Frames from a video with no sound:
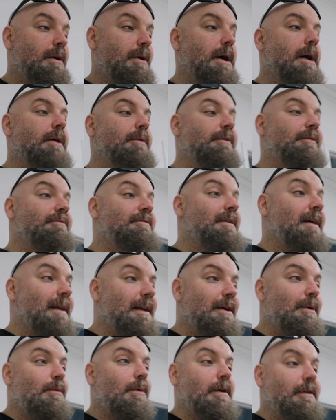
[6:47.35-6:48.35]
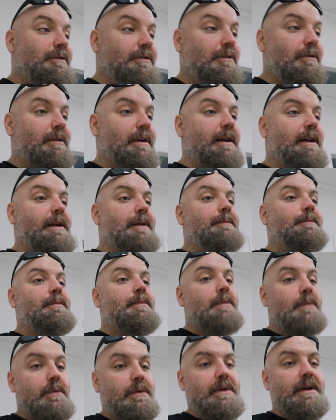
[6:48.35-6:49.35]
Uh, we've done it once already.
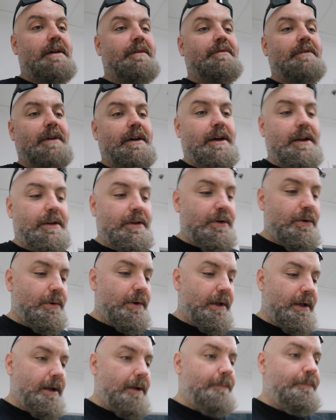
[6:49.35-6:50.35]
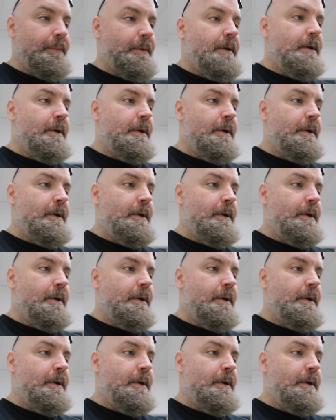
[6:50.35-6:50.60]
We're definitely going to do it again.